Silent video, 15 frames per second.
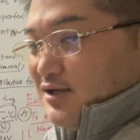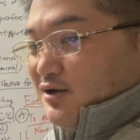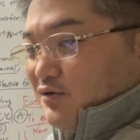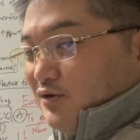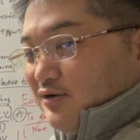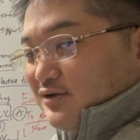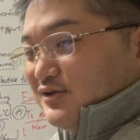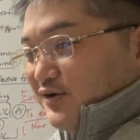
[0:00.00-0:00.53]

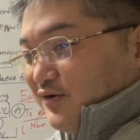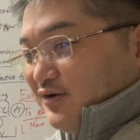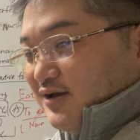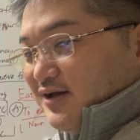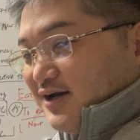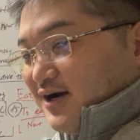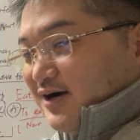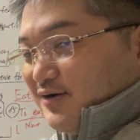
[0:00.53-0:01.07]
Or
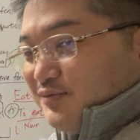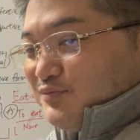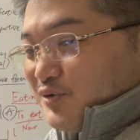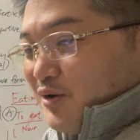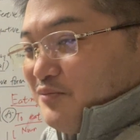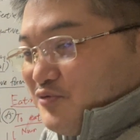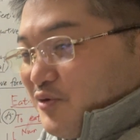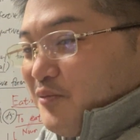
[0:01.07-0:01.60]

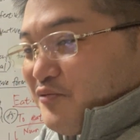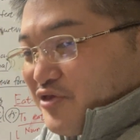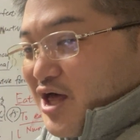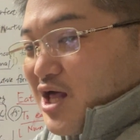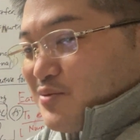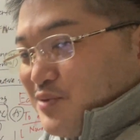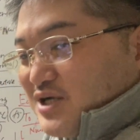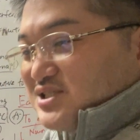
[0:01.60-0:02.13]
from
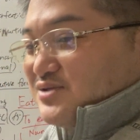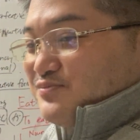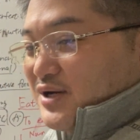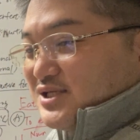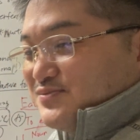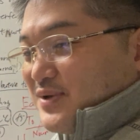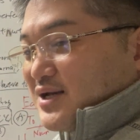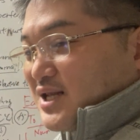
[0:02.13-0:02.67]
third person
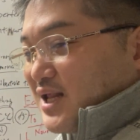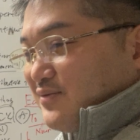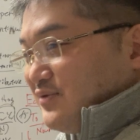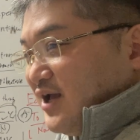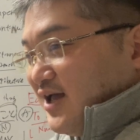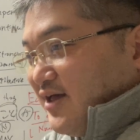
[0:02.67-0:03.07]
perspective,